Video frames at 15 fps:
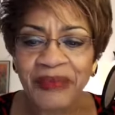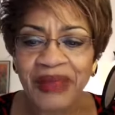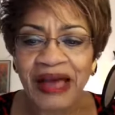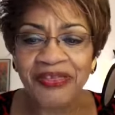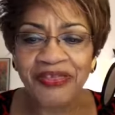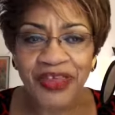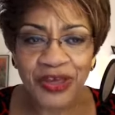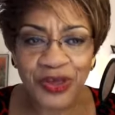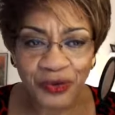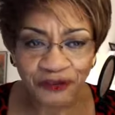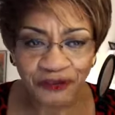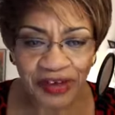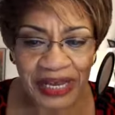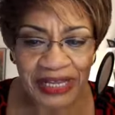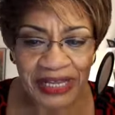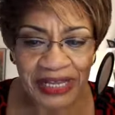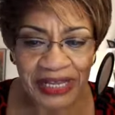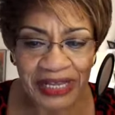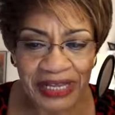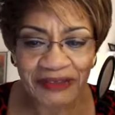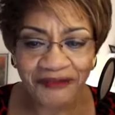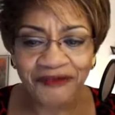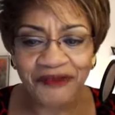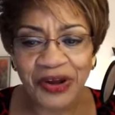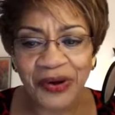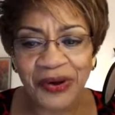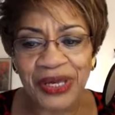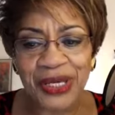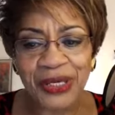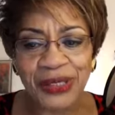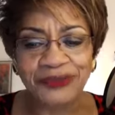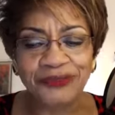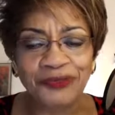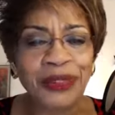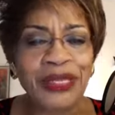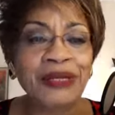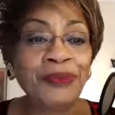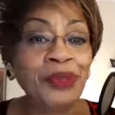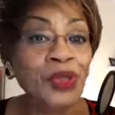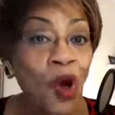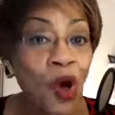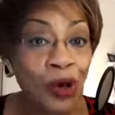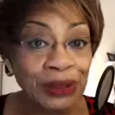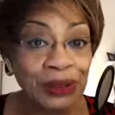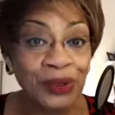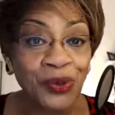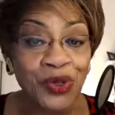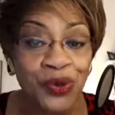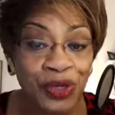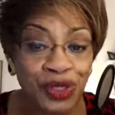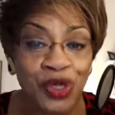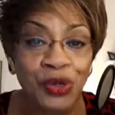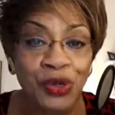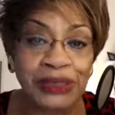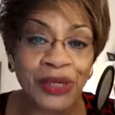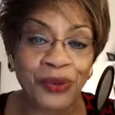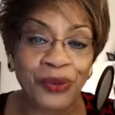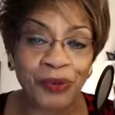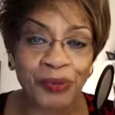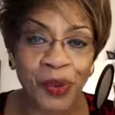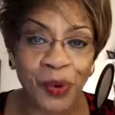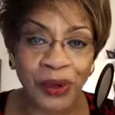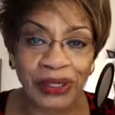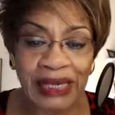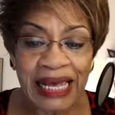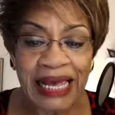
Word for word: I think you'll find it very useful and will also you can use that report